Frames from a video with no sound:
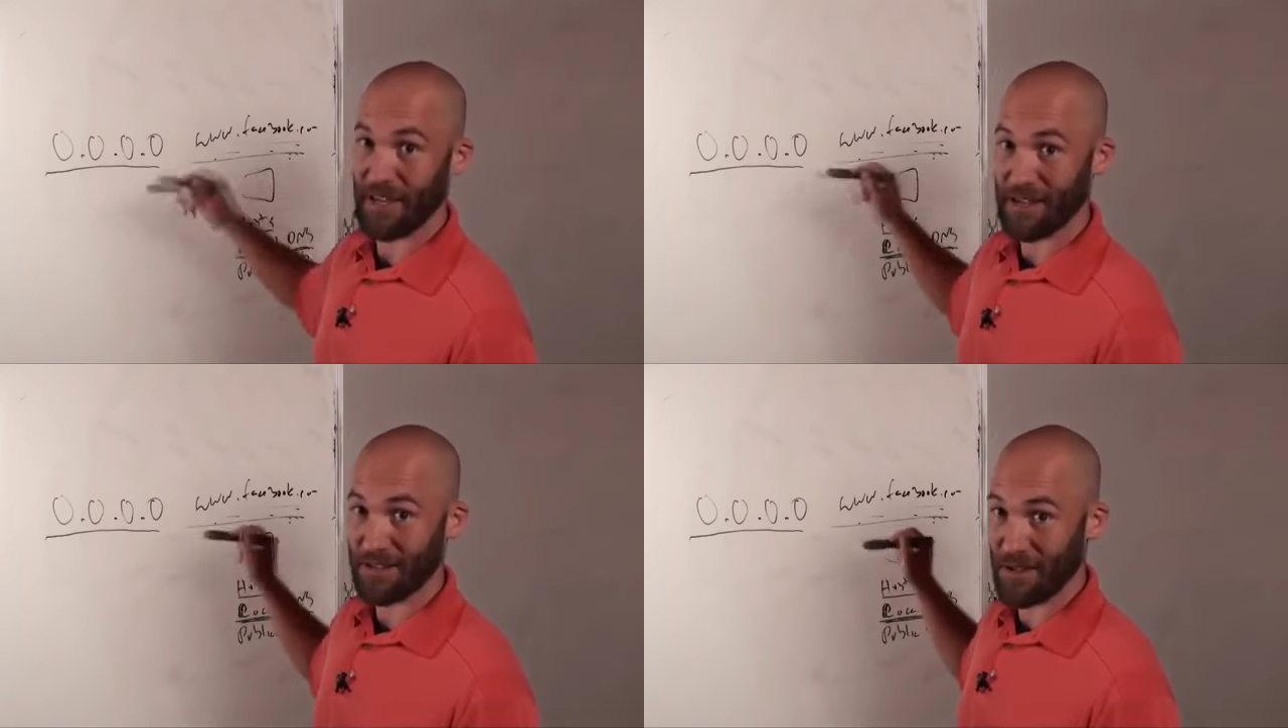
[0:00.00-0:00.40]

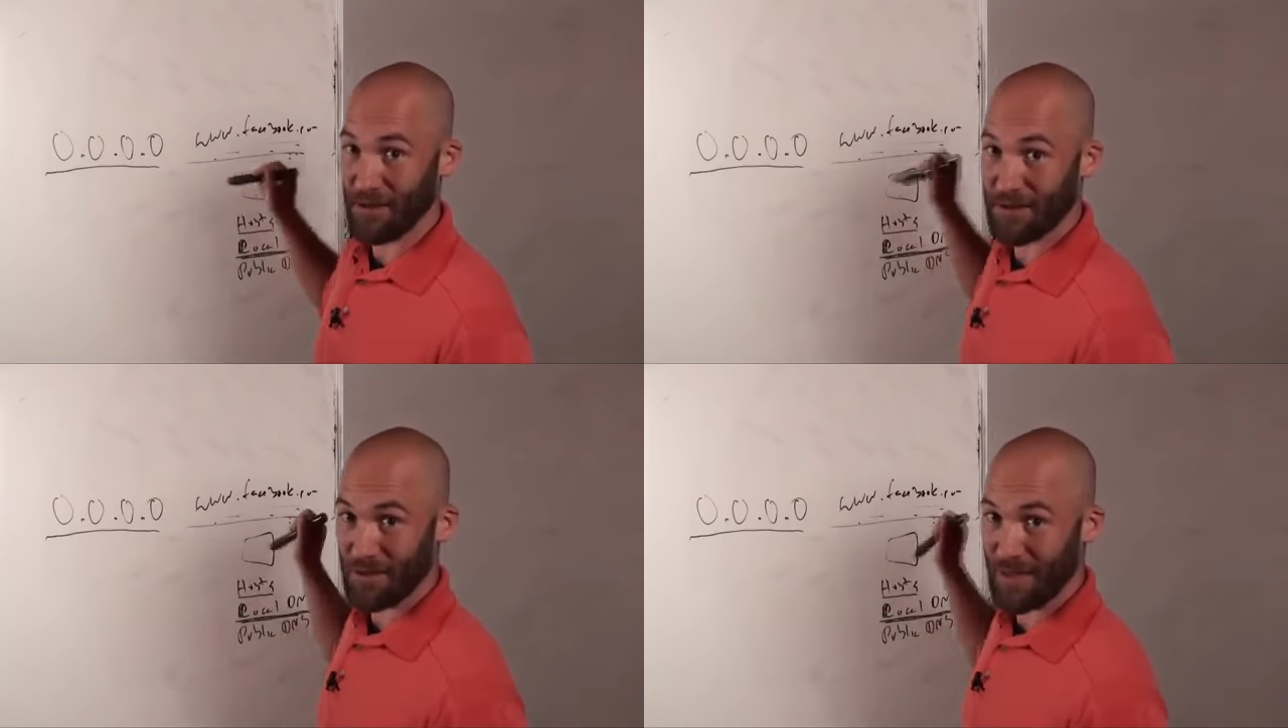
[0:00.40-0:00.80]
It just
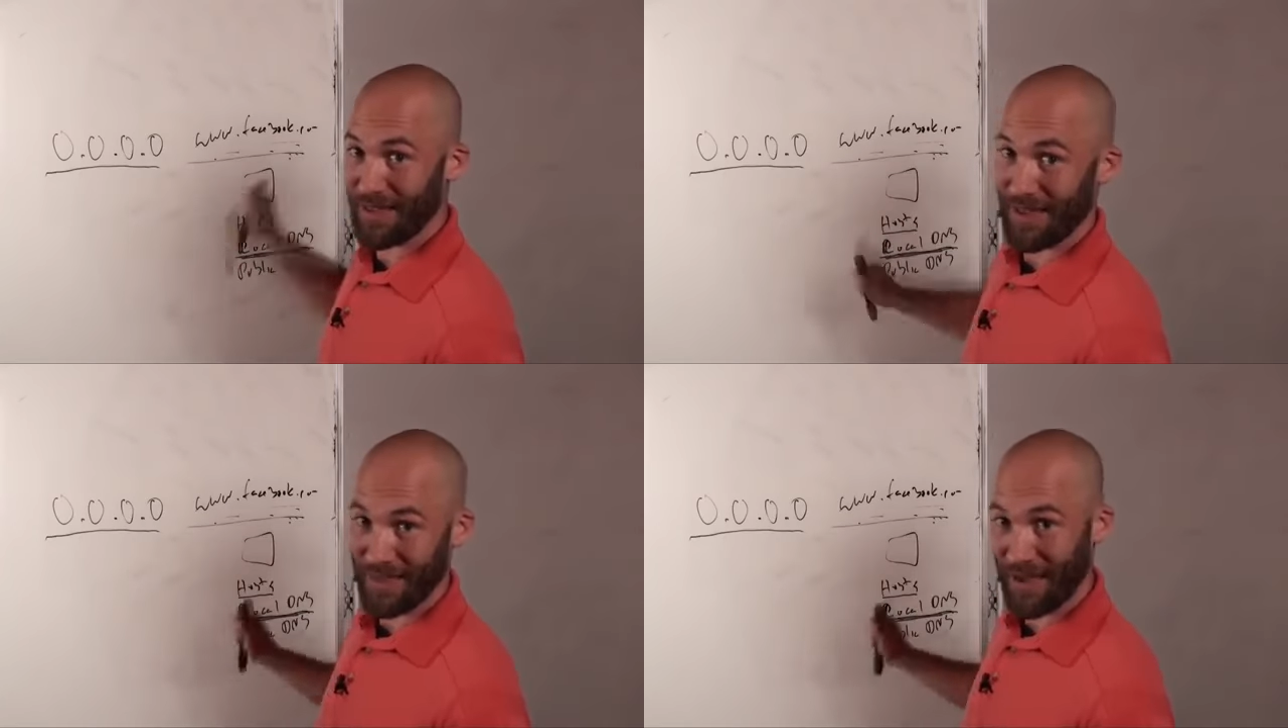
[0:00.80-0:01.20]
goes to
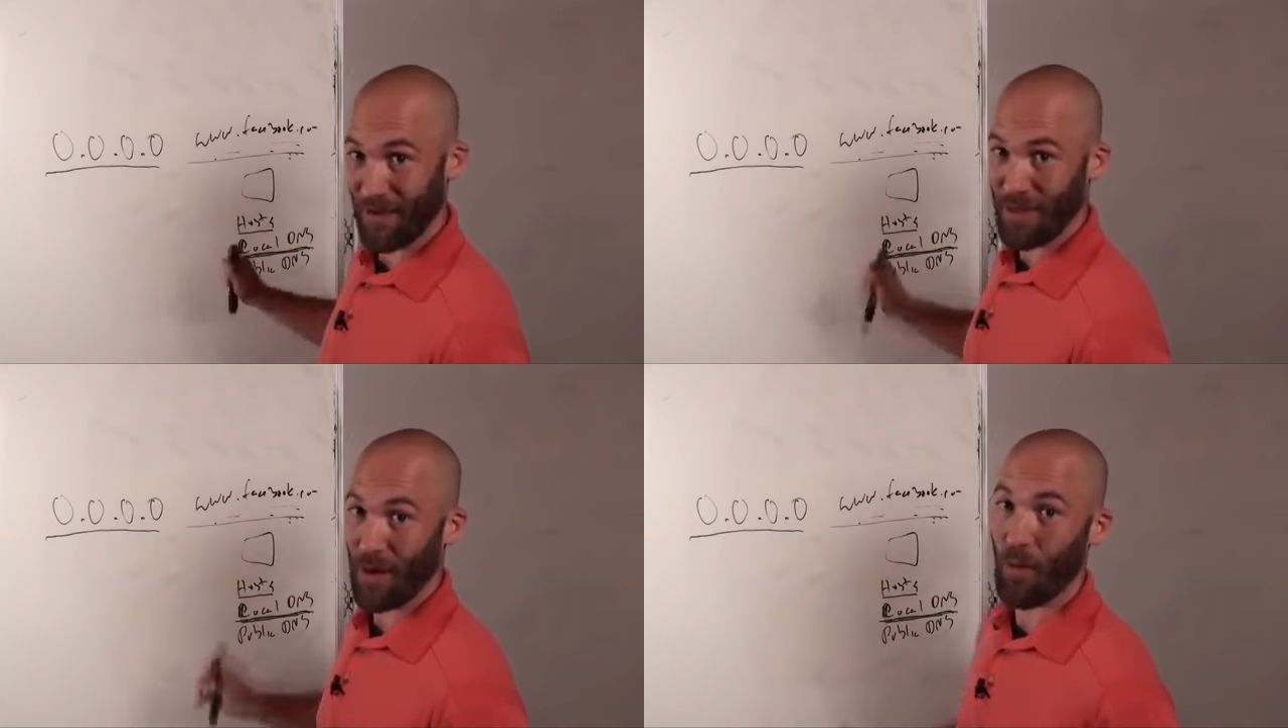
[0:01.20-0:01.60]

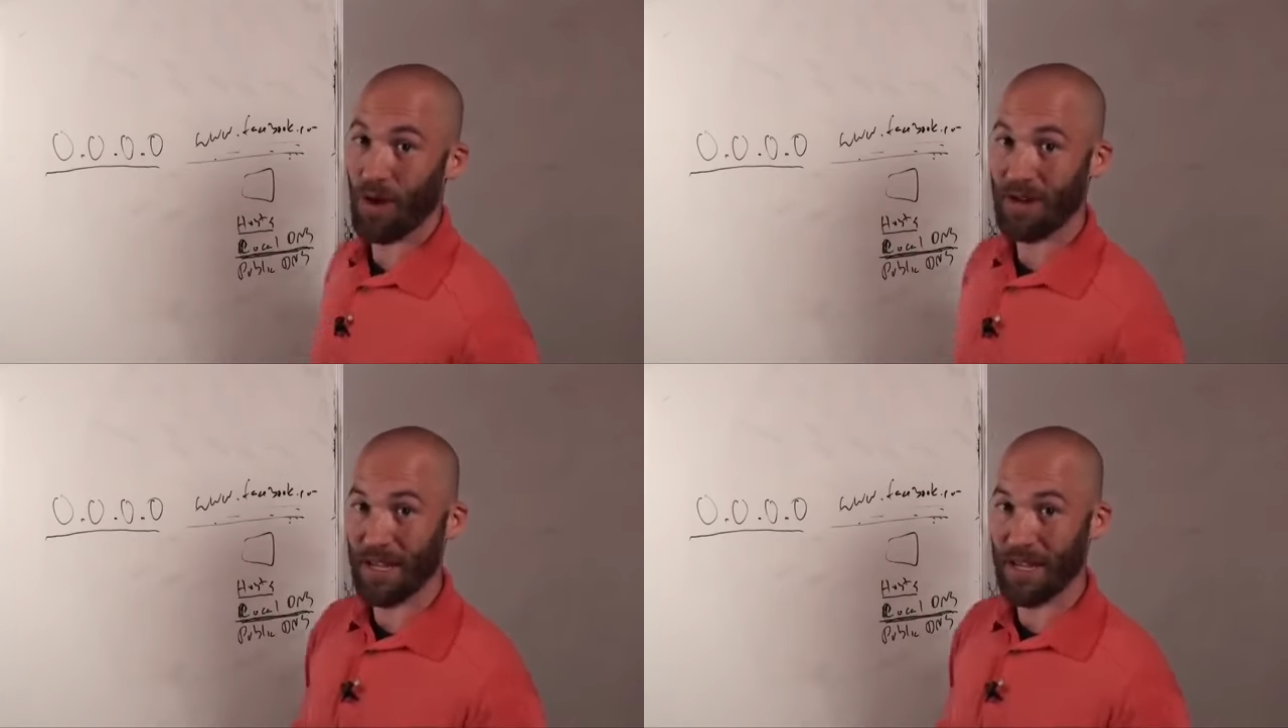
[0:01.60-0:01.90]
that one